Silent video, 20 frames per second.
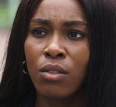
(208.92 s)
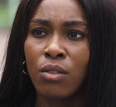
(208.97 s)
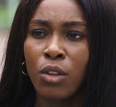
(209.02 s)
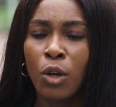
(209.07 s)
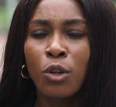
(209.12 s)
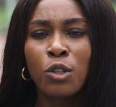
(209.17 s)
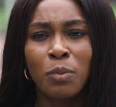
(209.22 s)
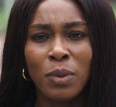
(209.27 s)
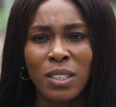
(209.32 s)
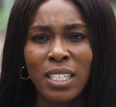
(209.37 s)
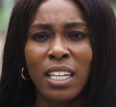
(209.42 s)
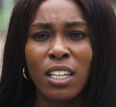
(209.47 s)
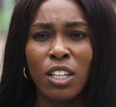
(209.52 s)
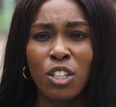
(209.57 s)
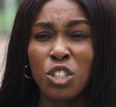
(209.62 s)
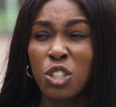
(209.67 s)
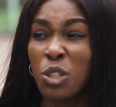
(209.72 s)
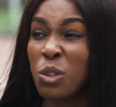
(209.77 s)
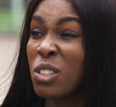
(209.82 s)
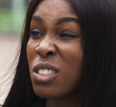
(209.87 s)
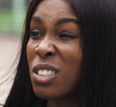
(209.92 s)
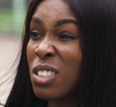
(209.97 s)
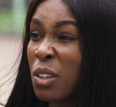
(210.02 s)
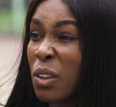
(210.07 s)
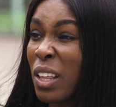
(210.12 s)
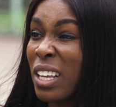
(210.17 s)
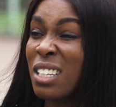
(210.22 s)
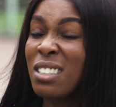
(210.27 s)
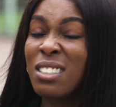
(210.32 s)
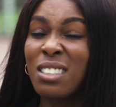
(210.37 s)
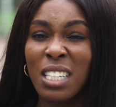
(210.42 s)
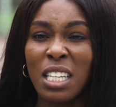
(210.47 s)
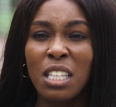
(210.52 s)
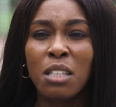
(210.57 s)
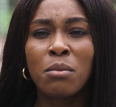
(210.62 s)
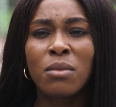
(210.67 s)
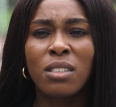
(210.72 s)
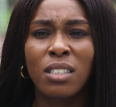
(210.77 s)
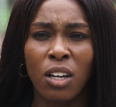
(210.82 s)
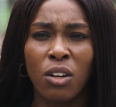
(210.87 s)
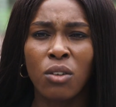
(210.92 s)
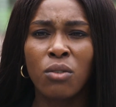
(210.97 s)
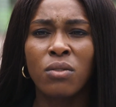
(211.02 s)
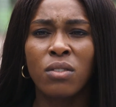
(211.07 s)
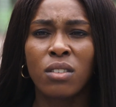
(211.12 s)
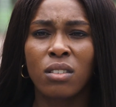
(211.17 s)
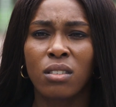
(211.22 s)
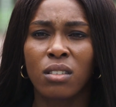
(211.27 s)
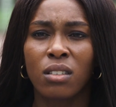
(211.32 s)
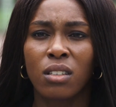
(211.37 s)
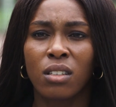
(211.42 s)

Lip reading: those particular students so they can see themselves